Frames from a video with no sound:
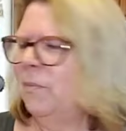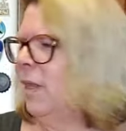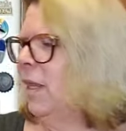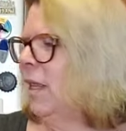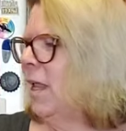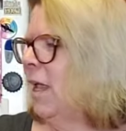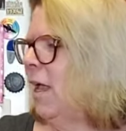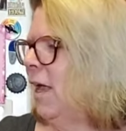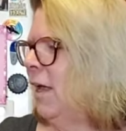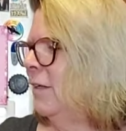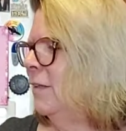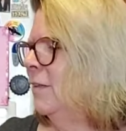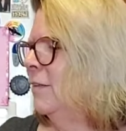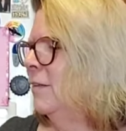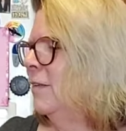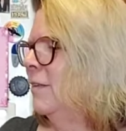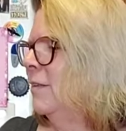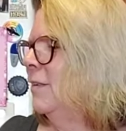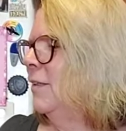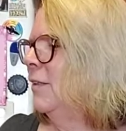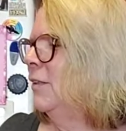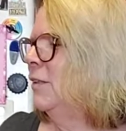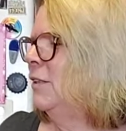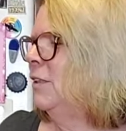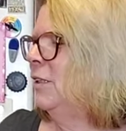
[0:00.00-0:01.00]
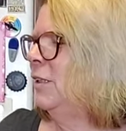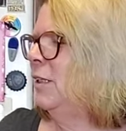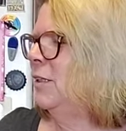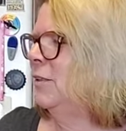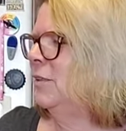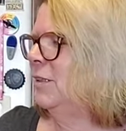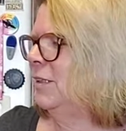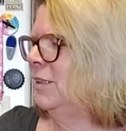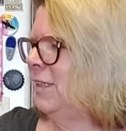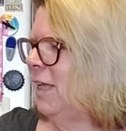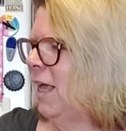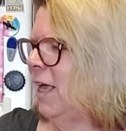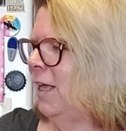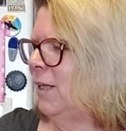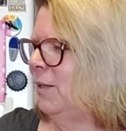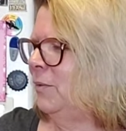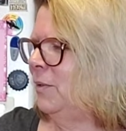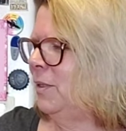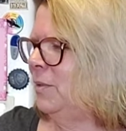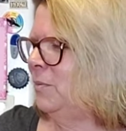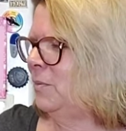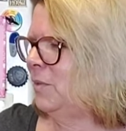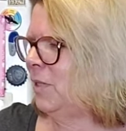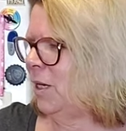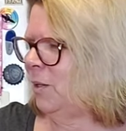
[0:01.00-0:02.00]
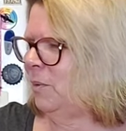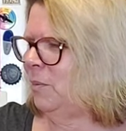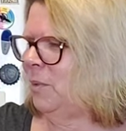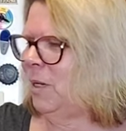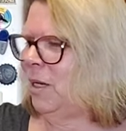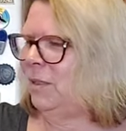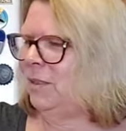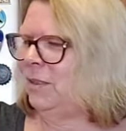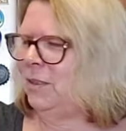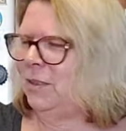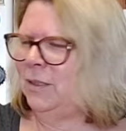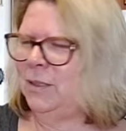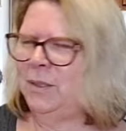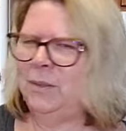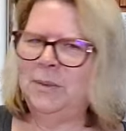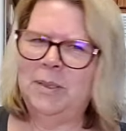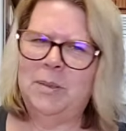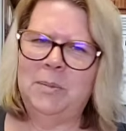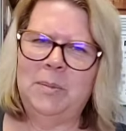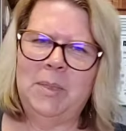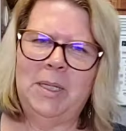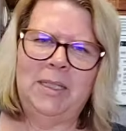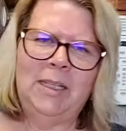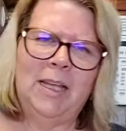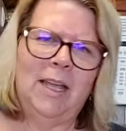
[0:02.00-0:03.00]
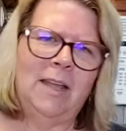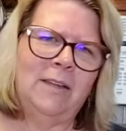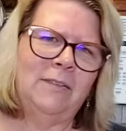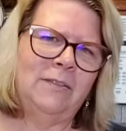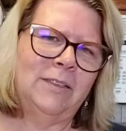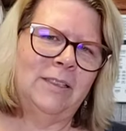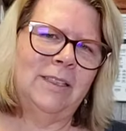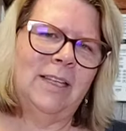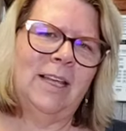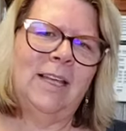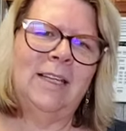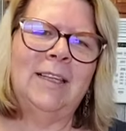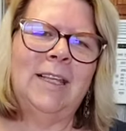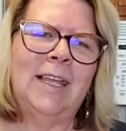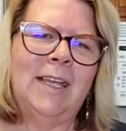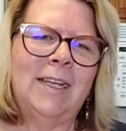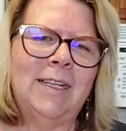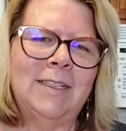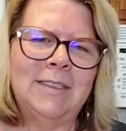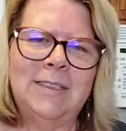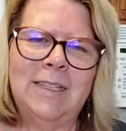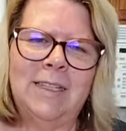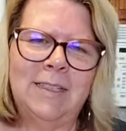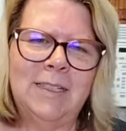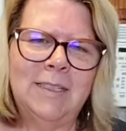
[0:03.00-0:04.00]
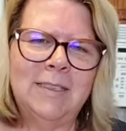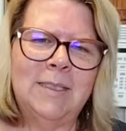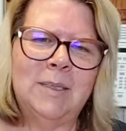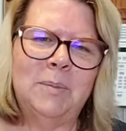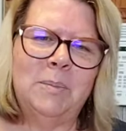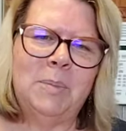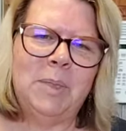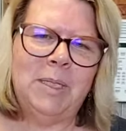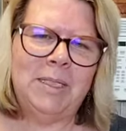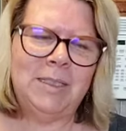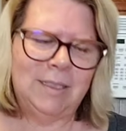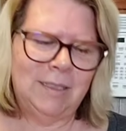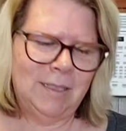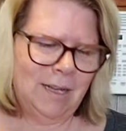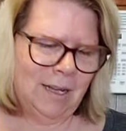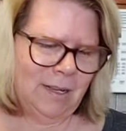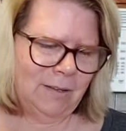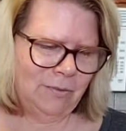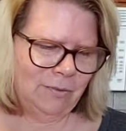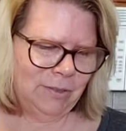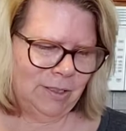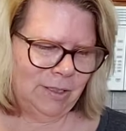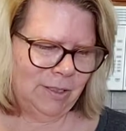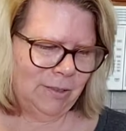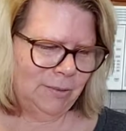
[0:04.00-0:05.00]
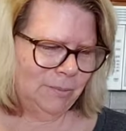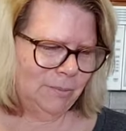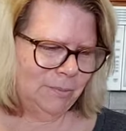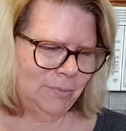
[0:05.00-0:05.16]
Yeah, so she knows exactly what I'm talking about, you know, with the big knife, and like I said, that's a pizza knife, you know.